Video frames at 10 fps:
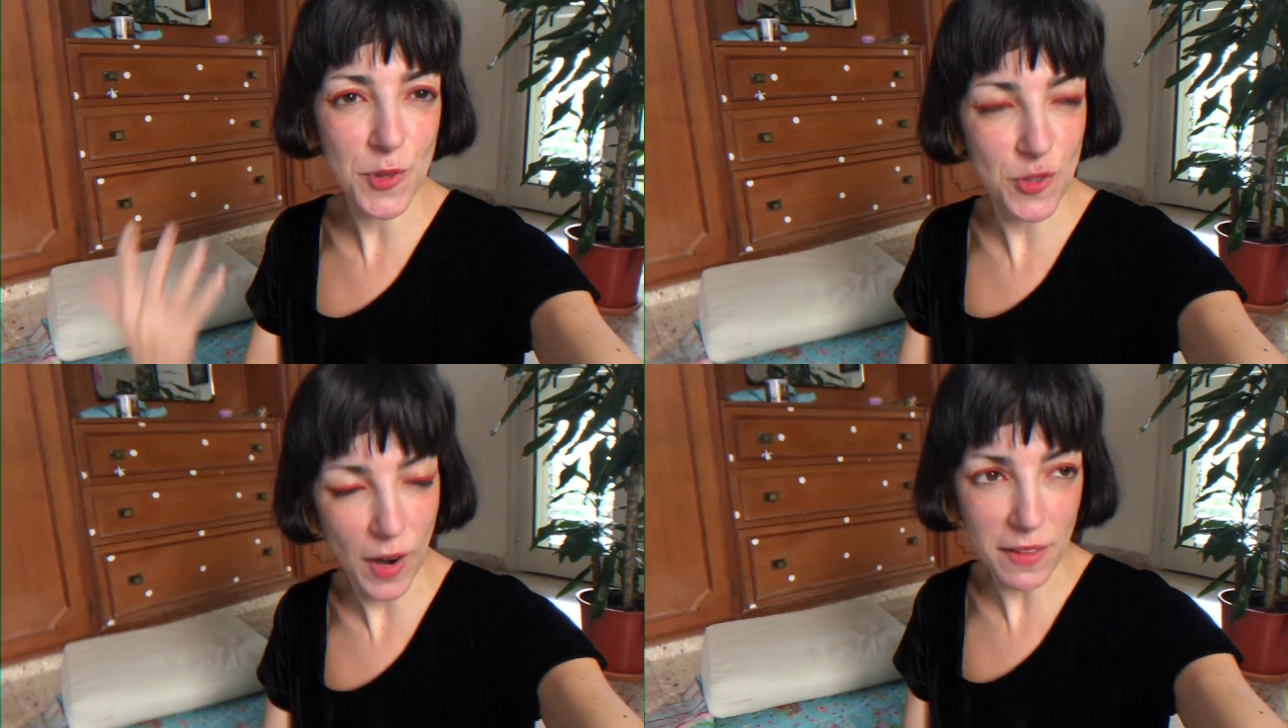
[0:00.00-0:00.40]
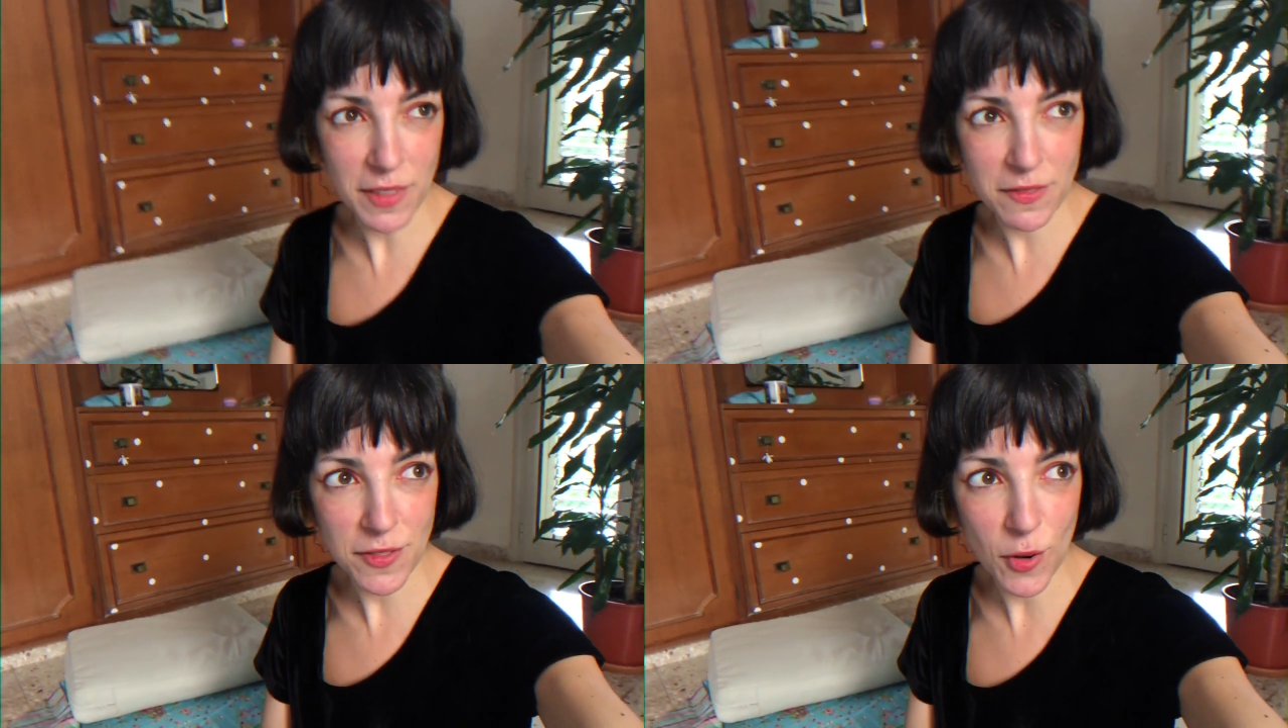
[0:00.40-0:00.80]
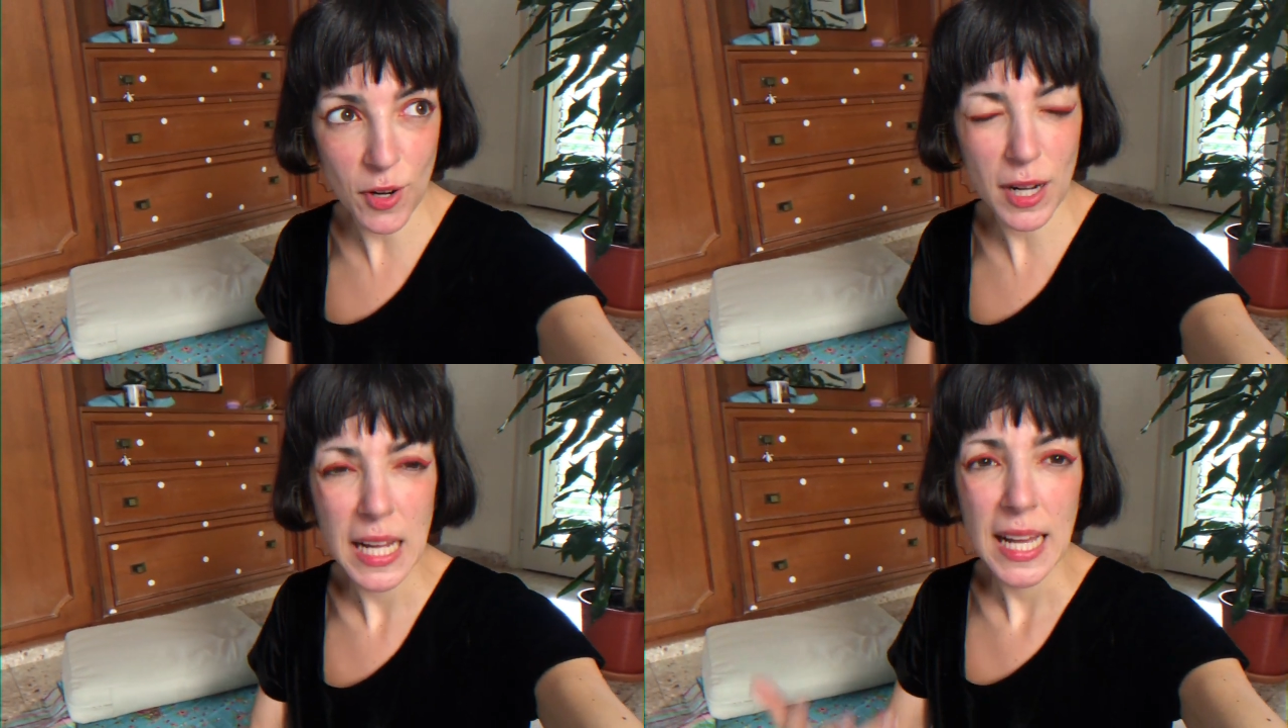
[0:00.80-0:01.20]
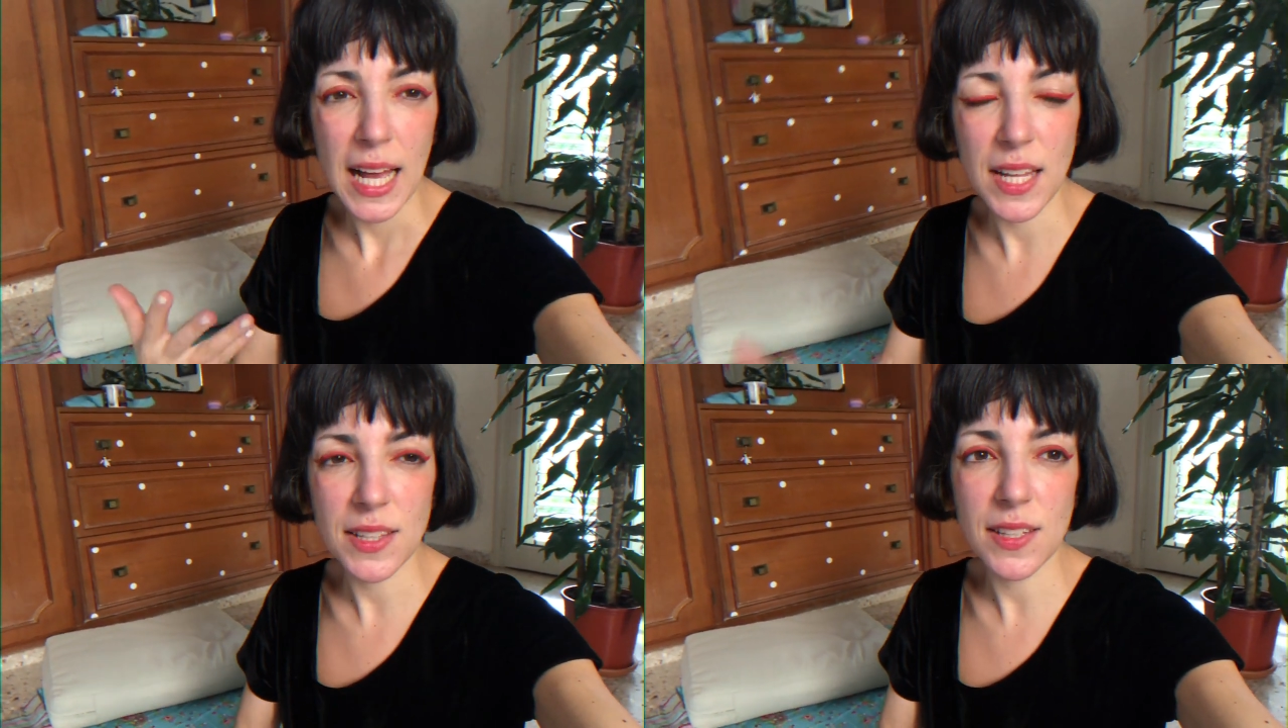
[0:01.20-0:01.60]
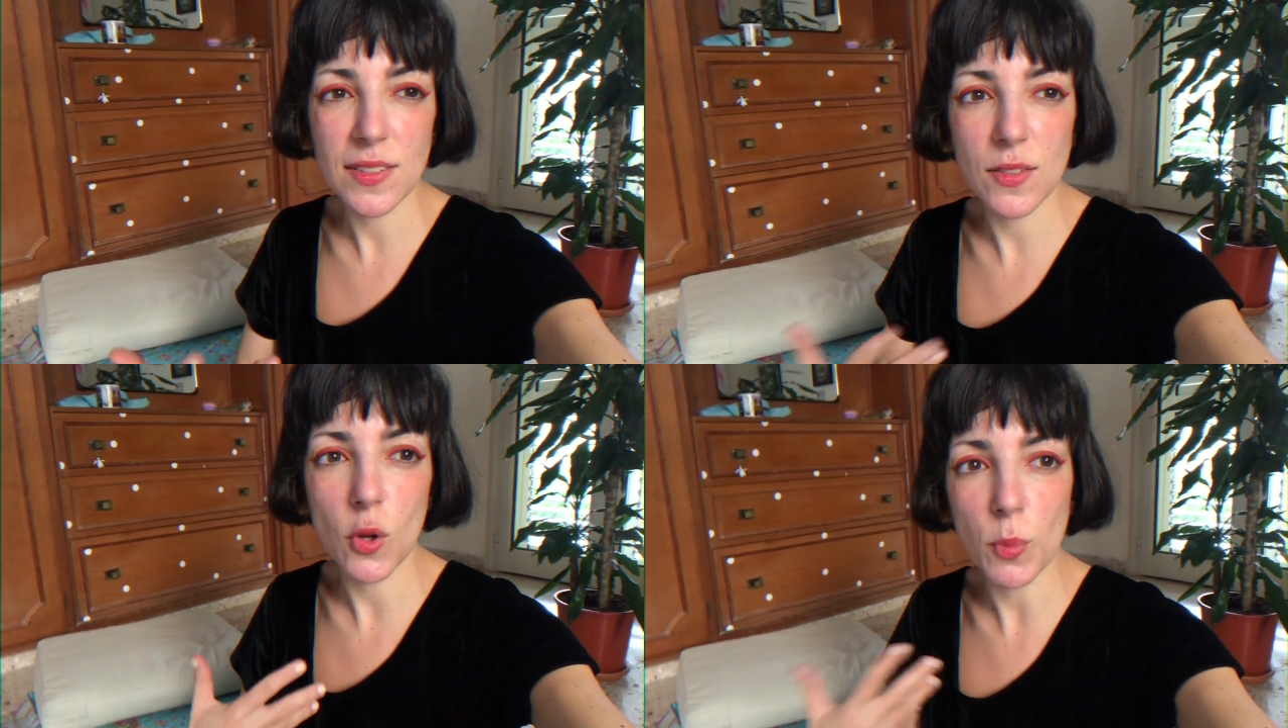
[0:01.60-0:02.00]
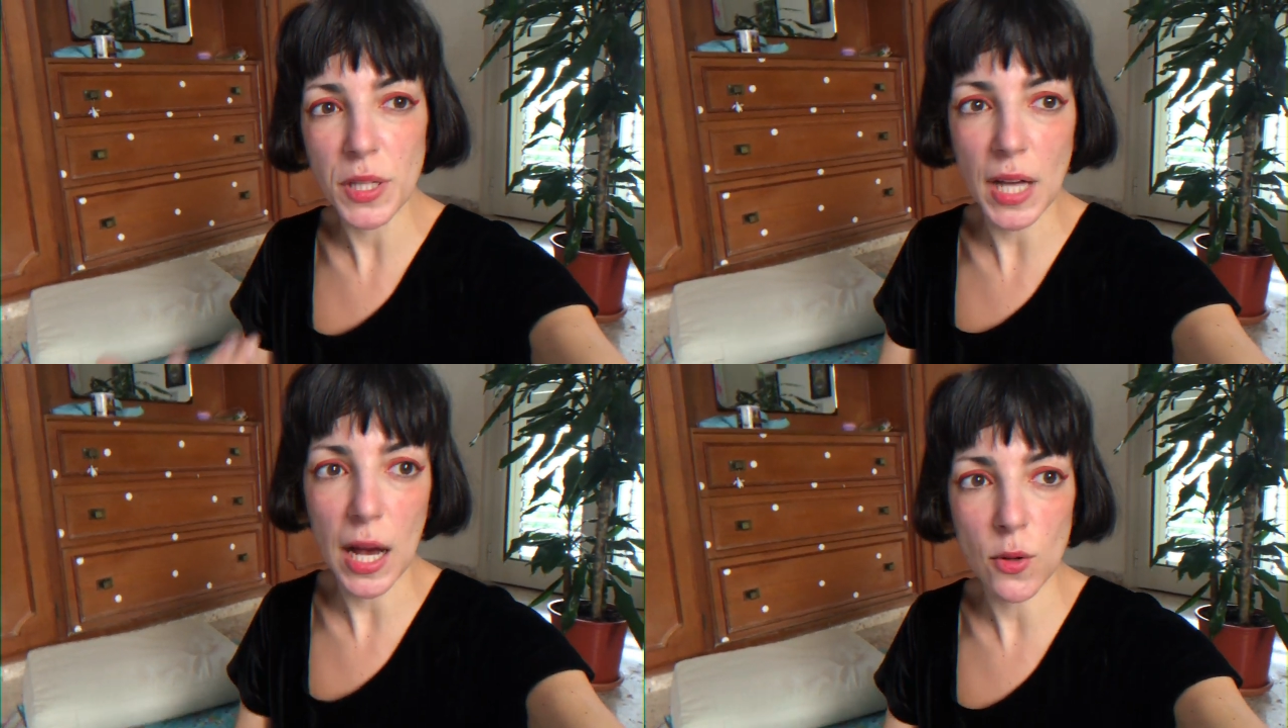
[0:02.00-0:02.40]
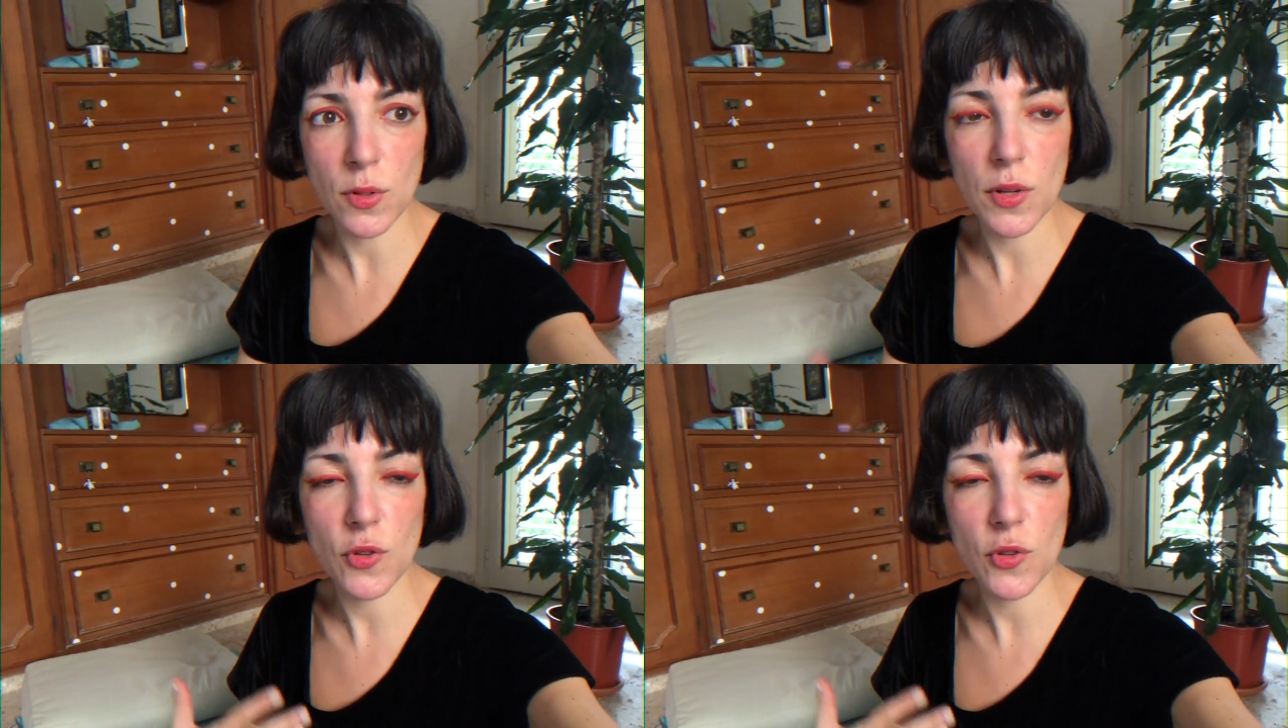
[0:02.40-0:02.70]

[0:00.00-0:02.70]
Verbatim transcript: striving for, and this slows me down.